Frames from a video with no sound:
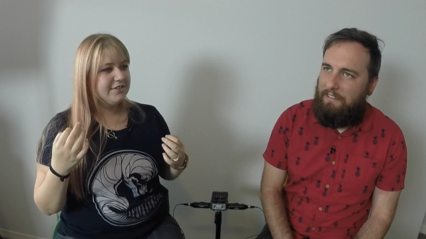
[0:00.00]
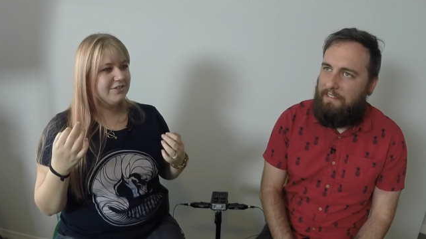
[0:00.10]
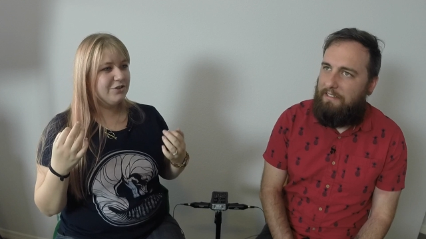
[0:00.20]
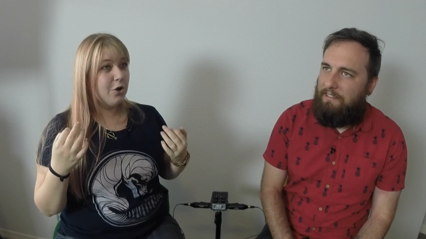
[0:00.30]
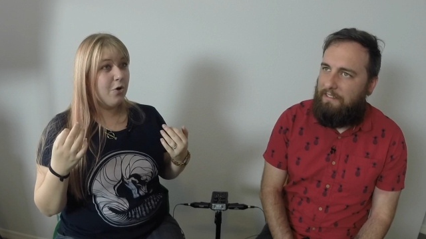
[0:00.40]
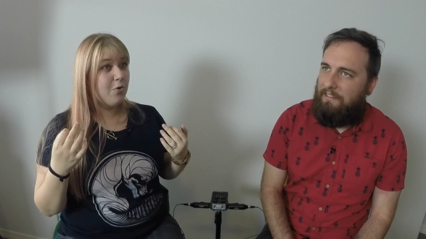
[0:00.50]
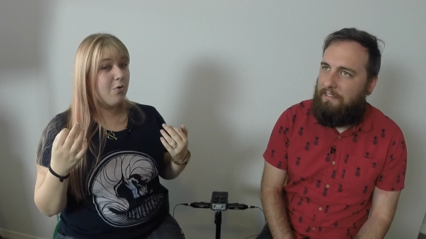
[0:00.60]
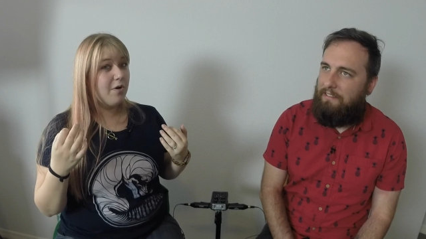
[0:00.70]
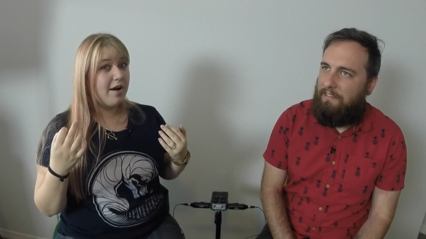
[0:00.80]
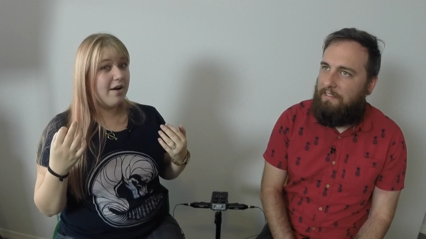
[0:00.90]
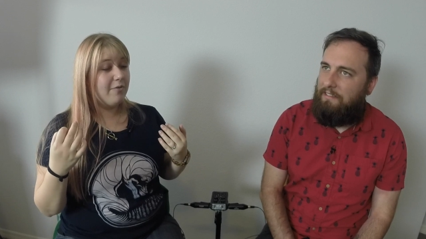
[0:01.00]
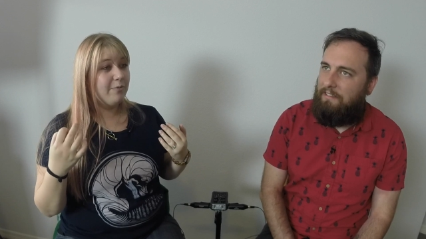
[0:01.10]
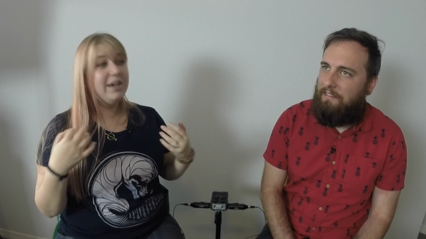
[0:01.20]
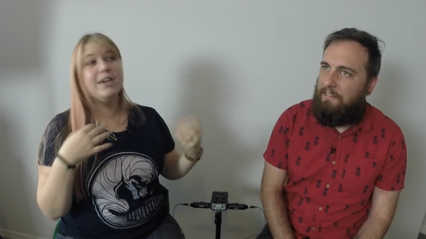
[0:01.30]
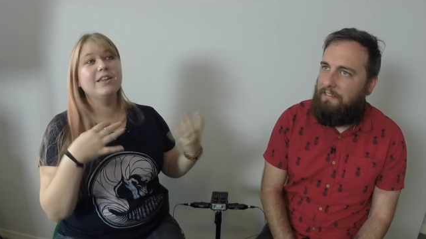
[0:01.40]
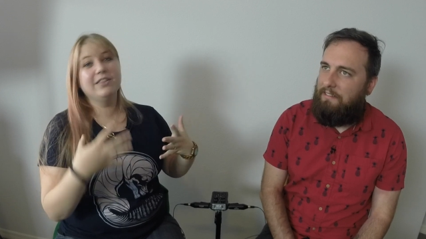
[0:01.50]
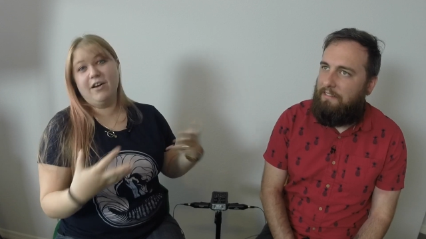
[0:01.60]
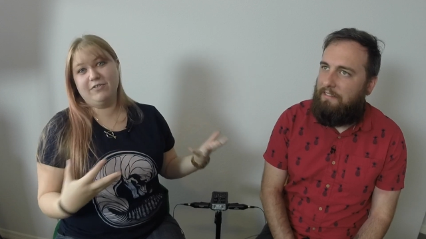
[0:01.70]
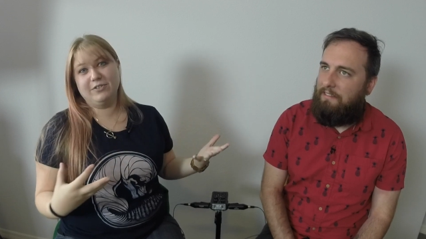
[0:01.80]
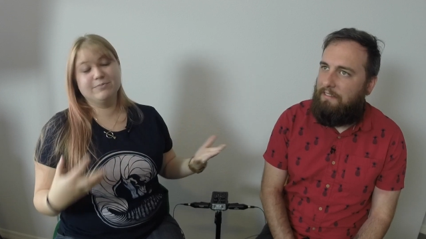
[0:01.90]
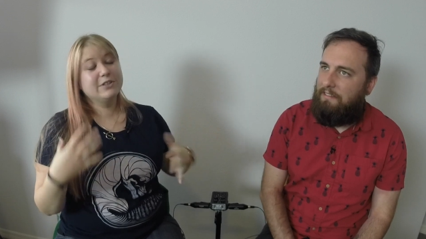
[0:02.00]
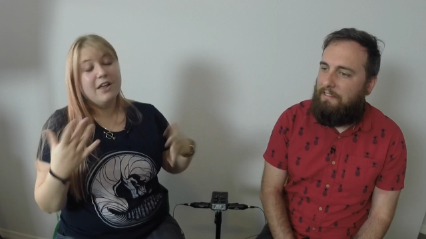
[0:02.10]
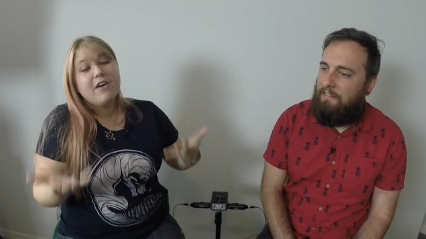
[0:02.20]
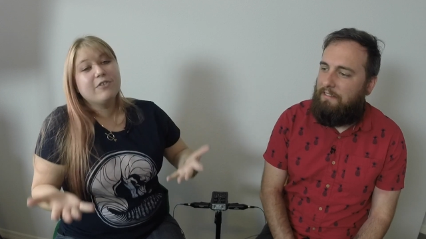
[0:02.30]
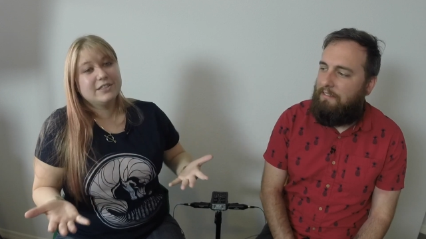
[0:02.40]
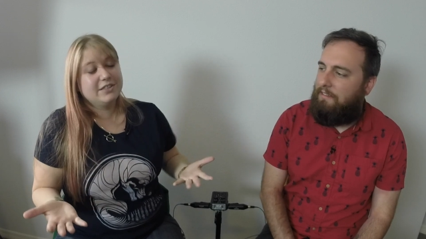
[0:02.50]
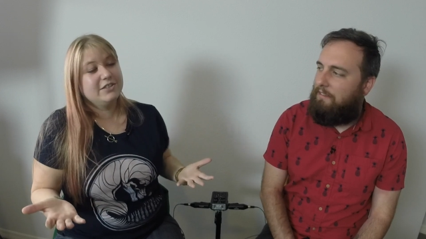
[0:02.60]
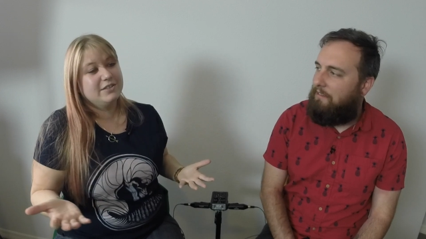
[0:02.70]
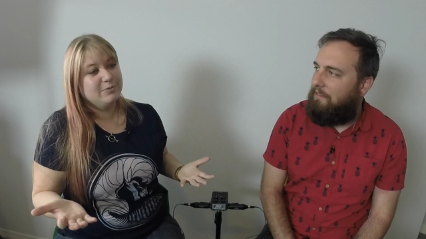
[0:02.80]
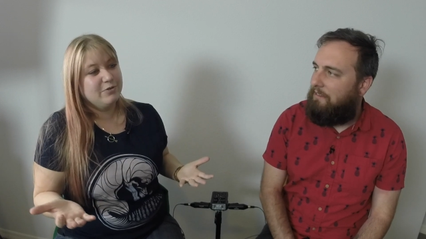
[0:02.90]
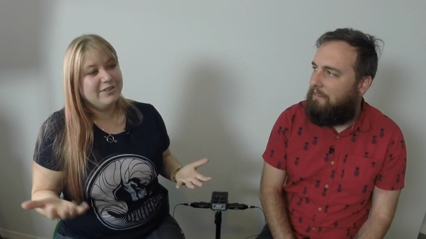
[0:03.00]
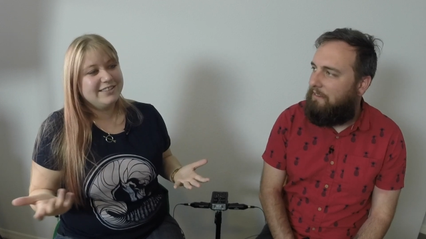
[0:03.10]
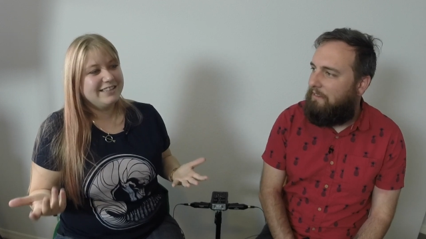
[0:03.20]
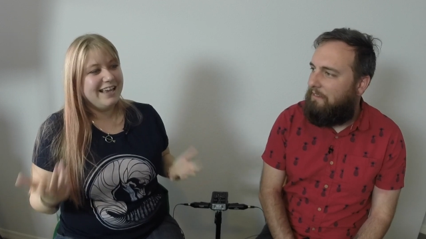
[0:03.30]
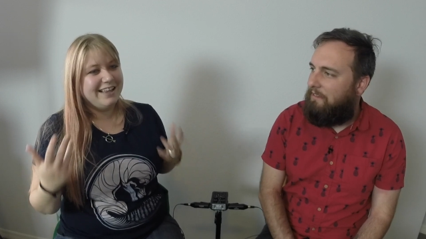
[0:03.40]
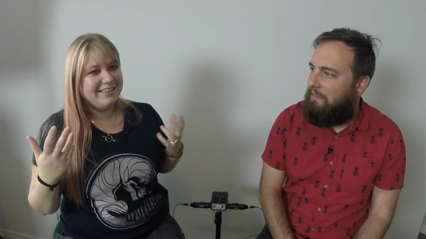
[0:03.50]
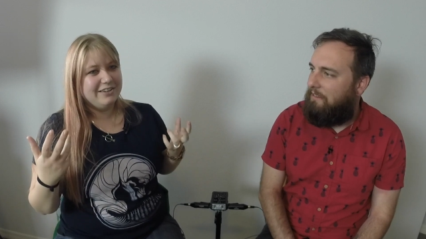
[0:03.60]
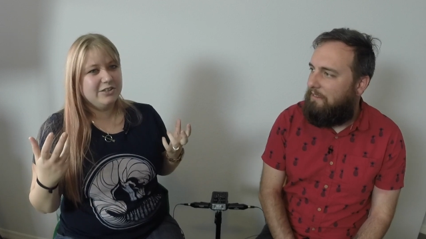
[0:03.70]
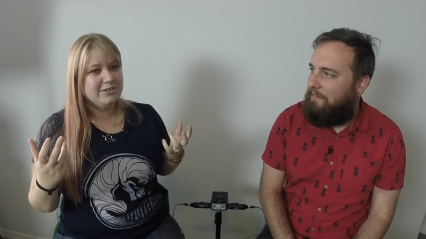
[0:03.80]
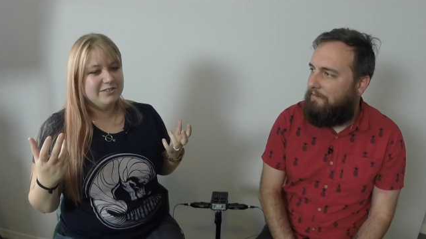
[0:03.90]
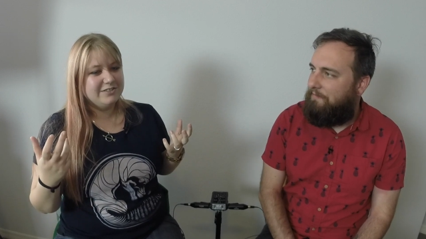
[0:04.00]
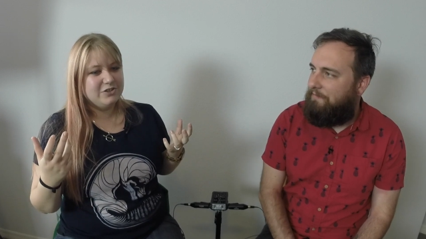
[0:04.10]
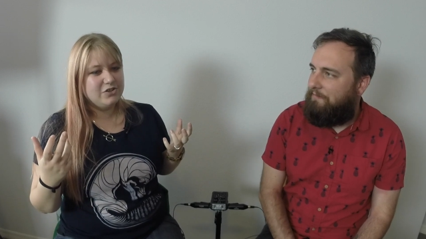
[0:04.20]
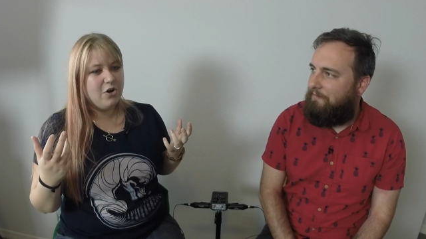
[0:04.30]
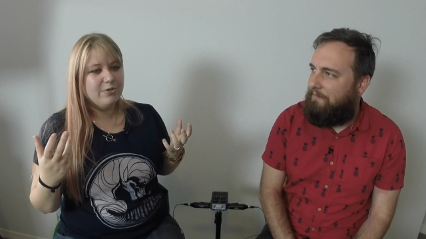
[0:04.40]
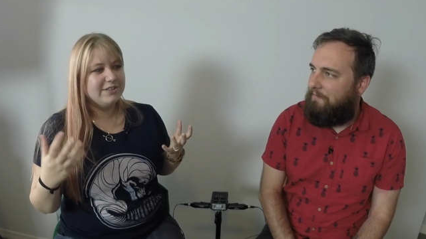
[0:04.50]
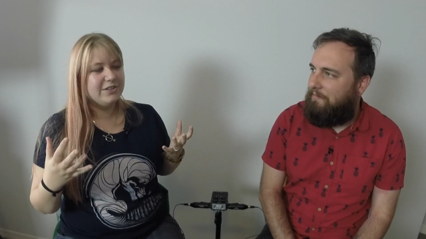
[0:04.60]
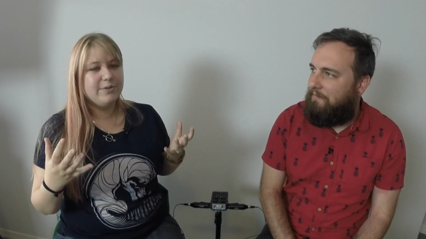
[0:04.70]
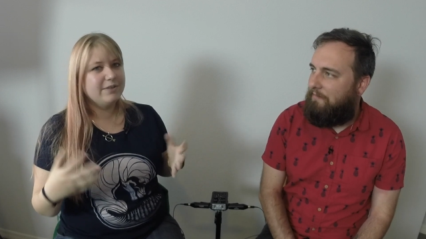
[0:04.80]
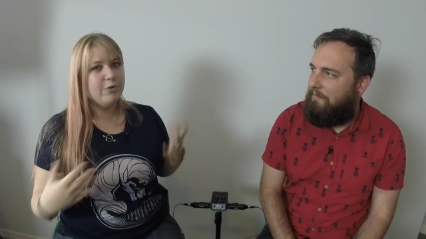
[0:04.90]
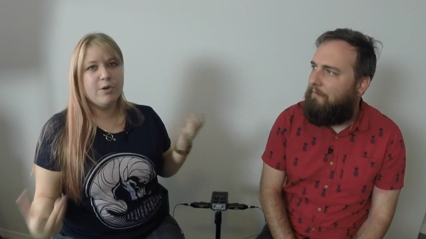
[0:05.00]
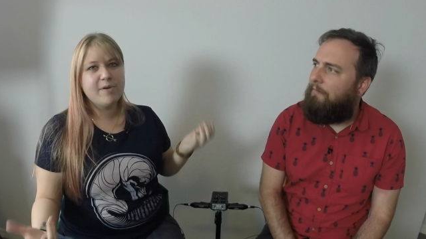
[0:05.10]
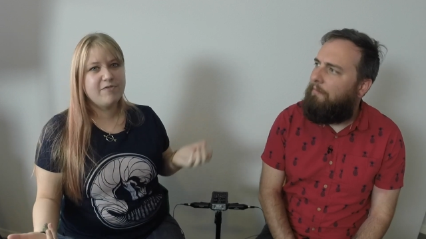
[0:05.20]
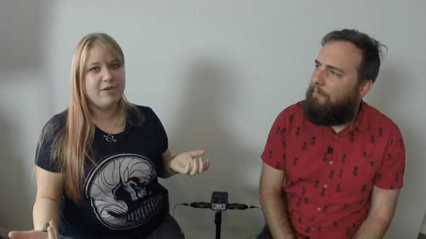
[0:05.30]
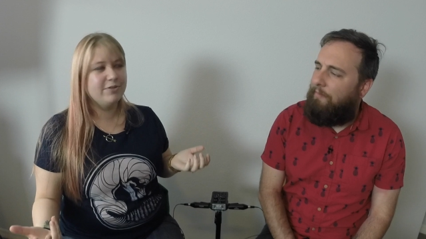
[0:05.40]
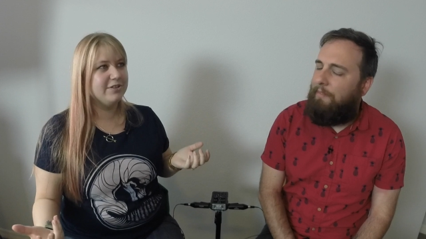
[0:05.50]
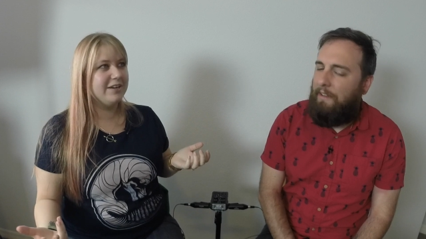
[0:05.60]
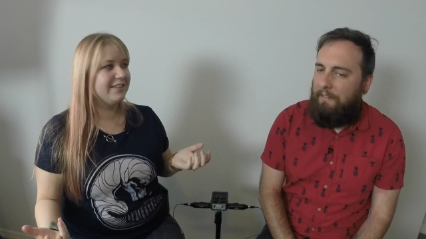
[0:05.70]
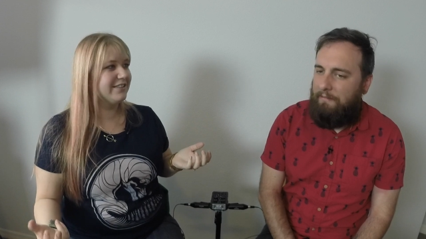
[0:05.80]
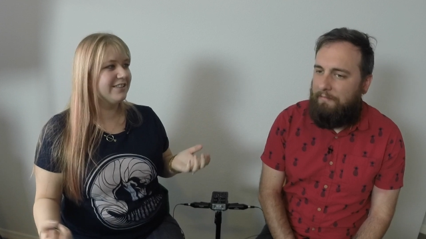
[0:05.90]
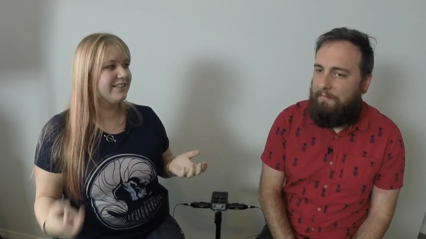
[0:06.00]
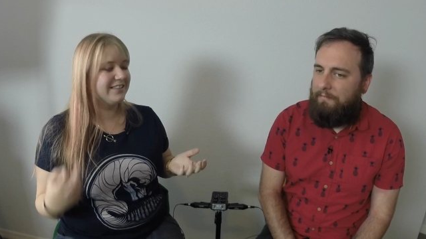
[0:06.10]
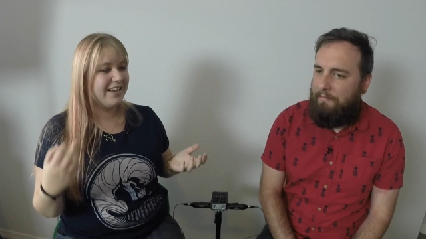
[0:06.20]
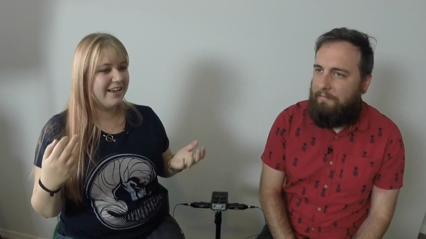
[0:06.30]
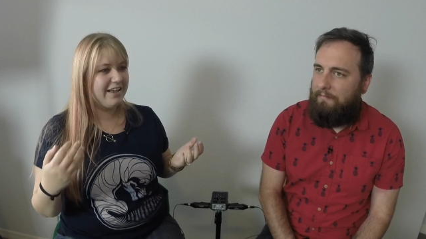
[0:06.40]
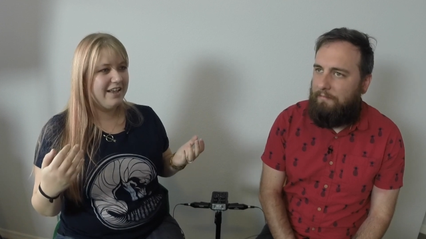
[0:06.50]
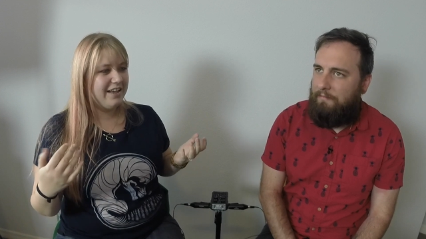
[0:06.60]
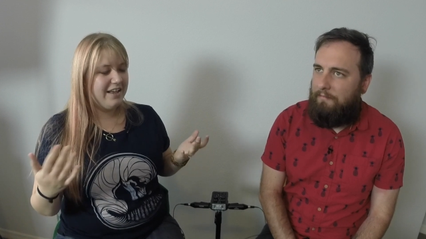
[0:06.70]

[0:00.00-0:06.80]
Speaker 1: So we loved him. We love Wes Anderson movies. Like they're just always gonna. Be, he's one of my favorite directors. Yeah. Like